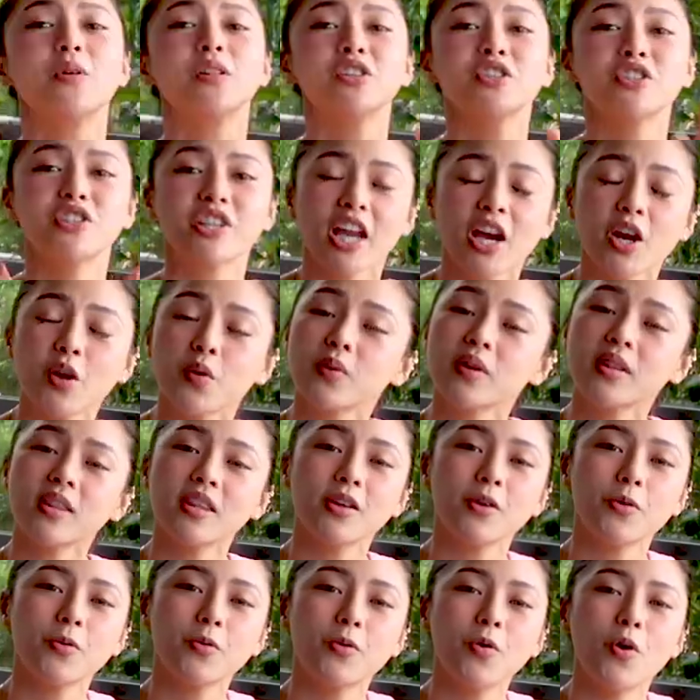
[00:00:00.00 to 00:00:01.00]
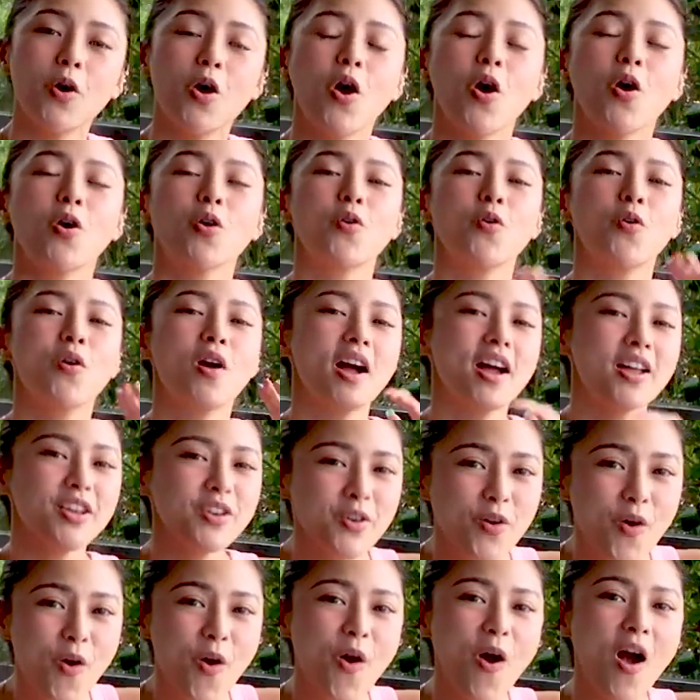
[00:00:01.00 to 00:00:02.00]
will share with you kung
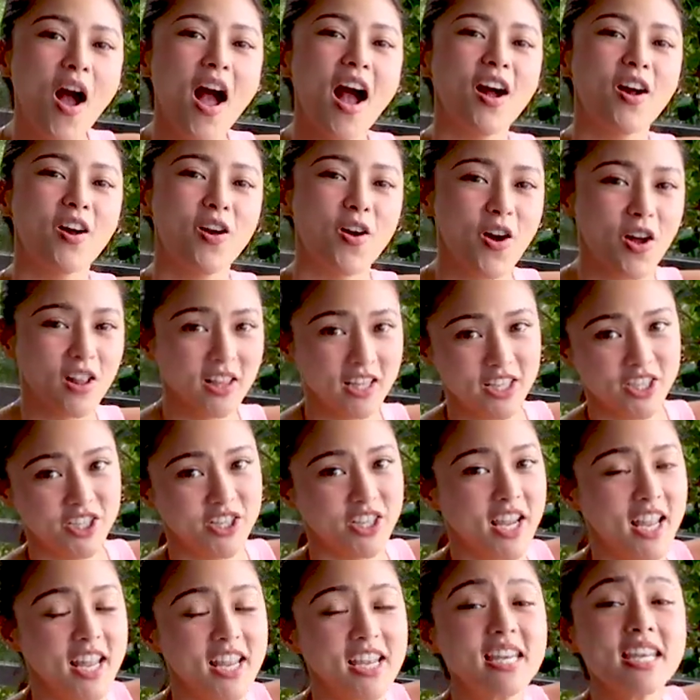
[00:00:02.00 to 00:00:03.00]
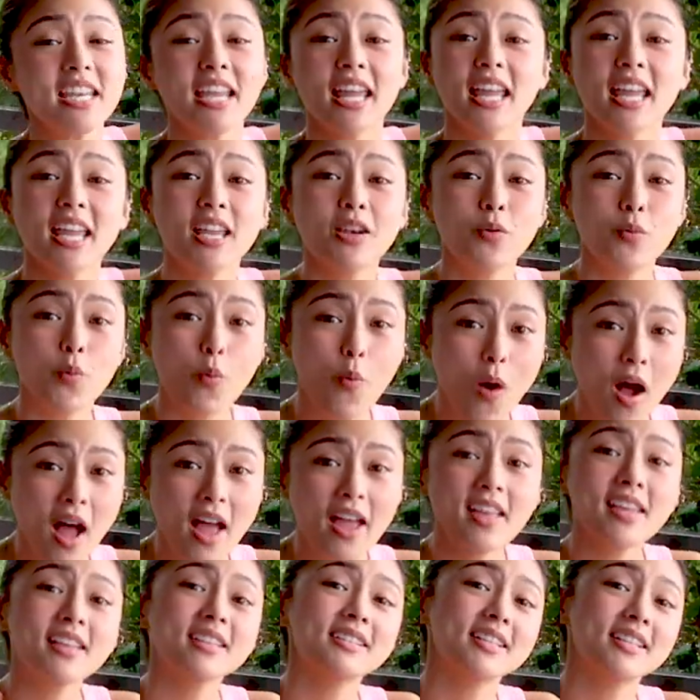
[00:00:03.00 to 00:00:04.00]
ano ang collagen and
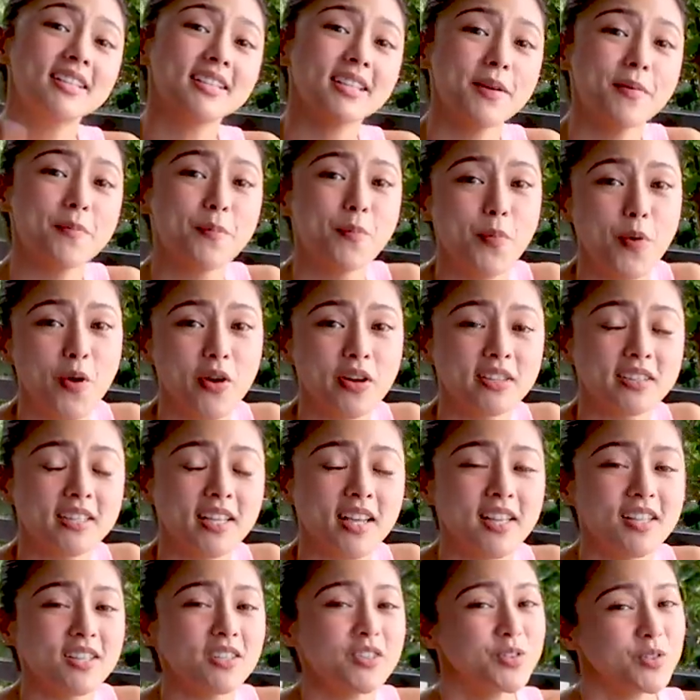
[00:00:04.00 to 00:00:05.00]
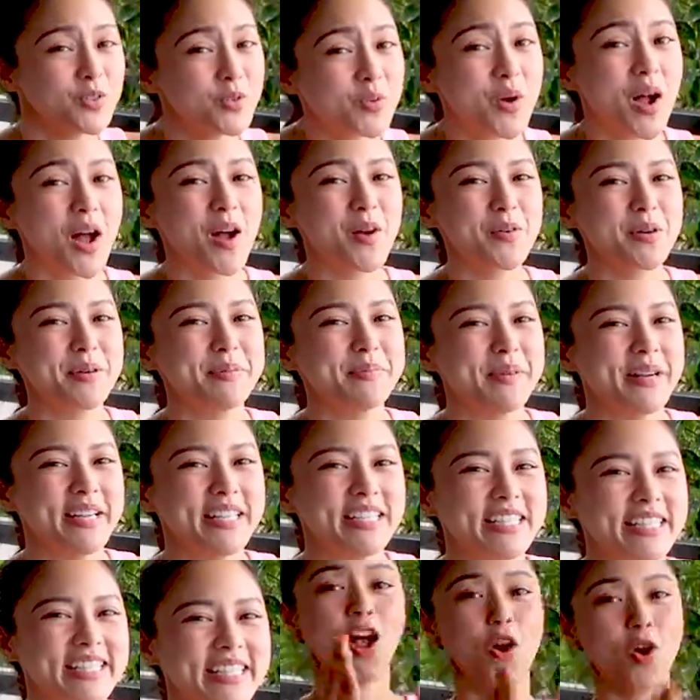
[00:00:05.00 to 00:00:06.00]
why is it important to our
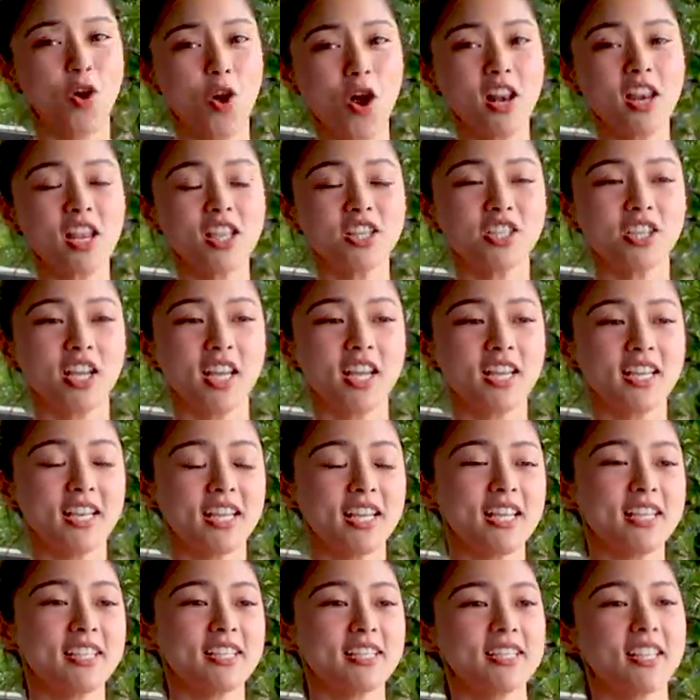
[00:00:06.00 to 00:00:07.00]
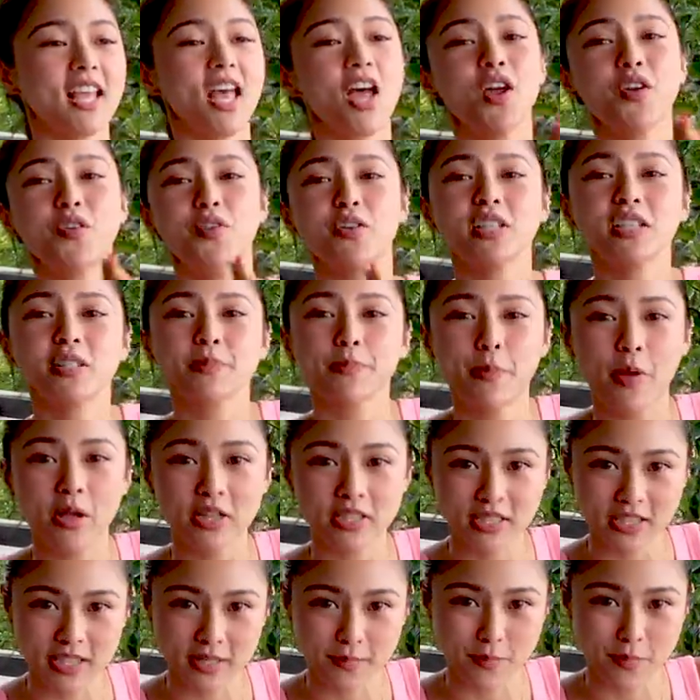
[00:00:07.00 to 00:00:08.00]
body. Ang collagen is
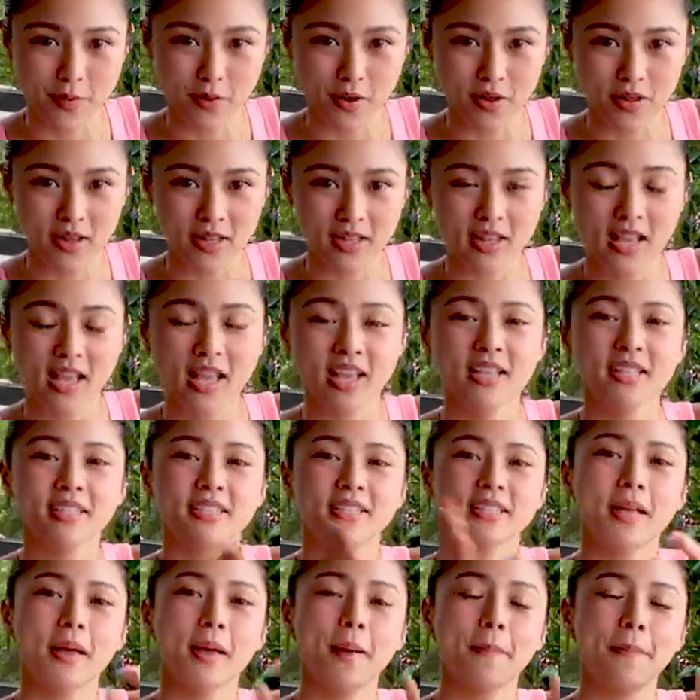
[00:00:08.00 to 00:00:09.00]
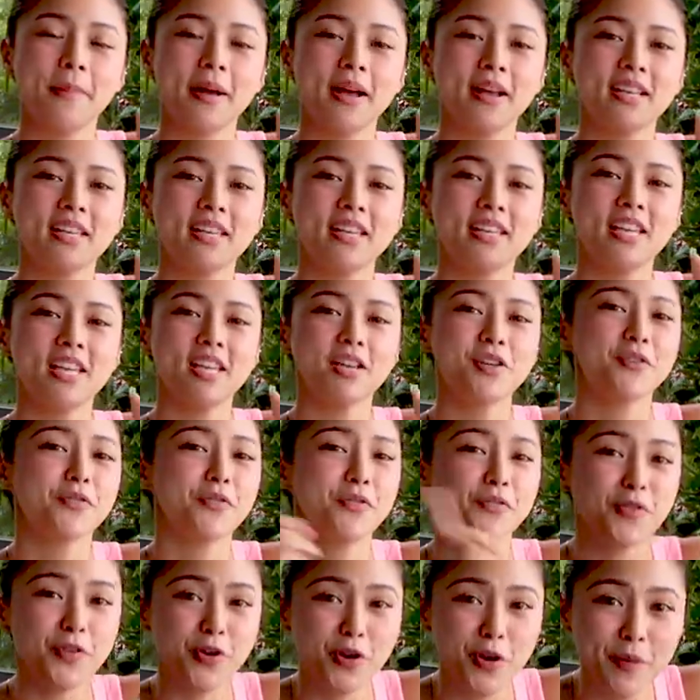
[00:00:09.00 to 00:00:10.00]
responsible sa pagiging
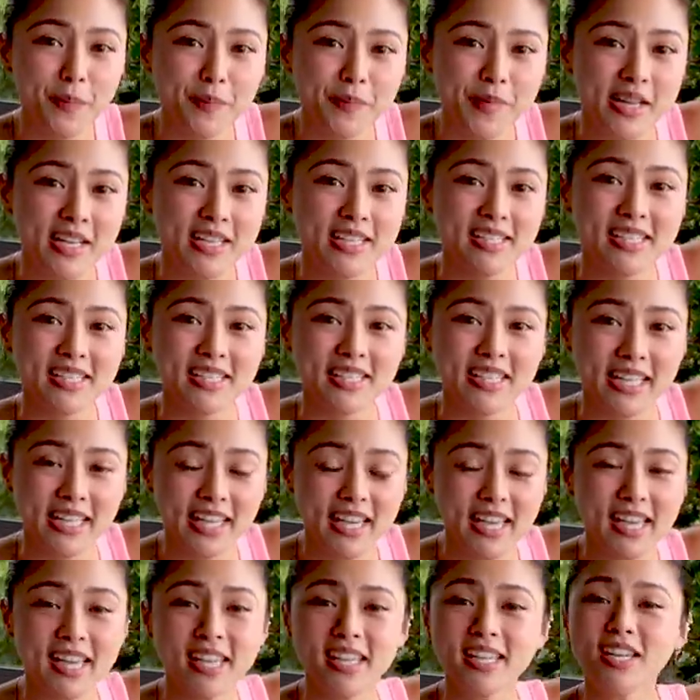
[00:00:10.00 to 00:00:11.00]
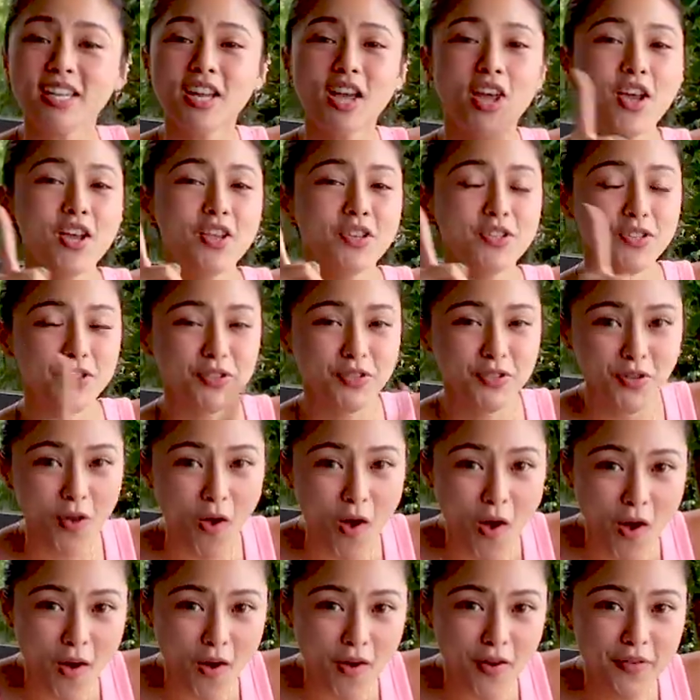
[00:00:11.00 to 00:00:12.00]
firm ng skin,
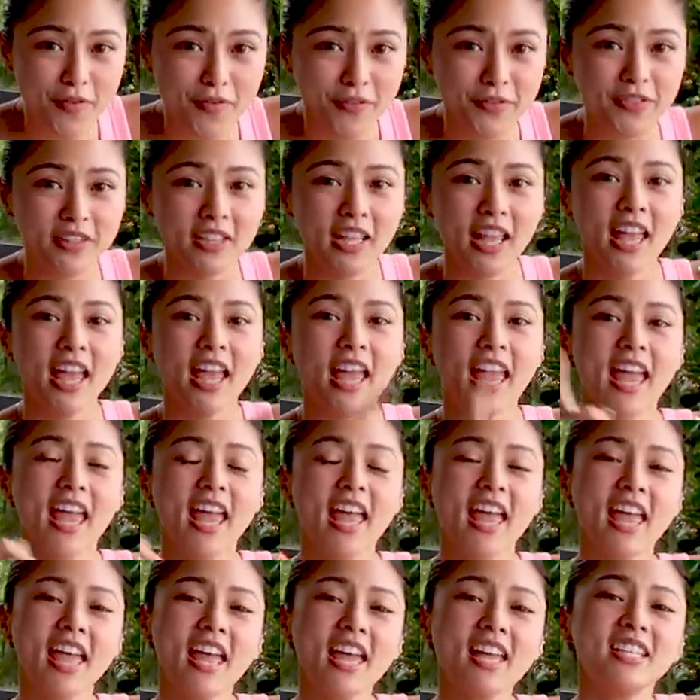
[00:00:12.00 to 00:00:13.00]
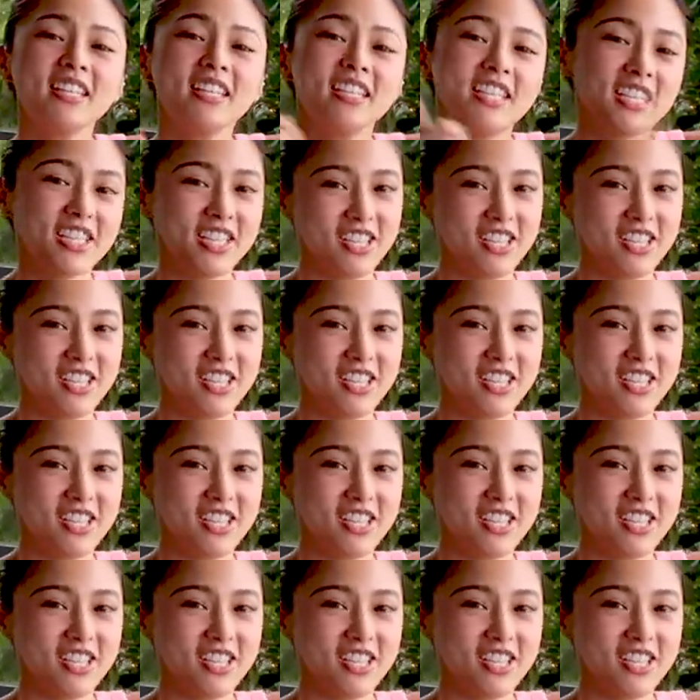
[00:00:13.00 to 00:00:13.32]
soft, and